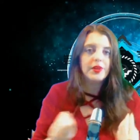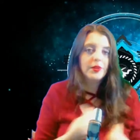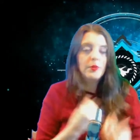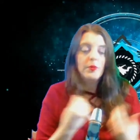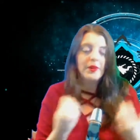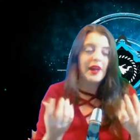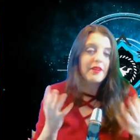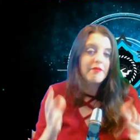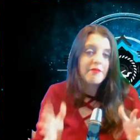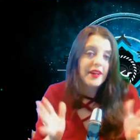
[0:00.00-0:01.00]
Is, do we
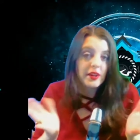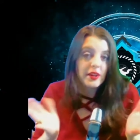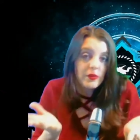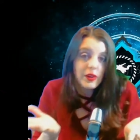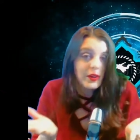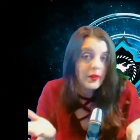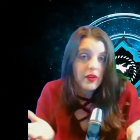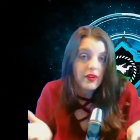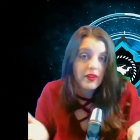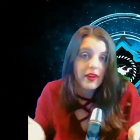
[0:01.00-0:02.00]
got a fake lonely
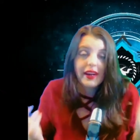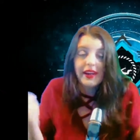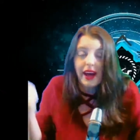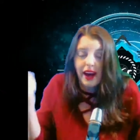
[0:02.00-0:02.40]
girl on our hand?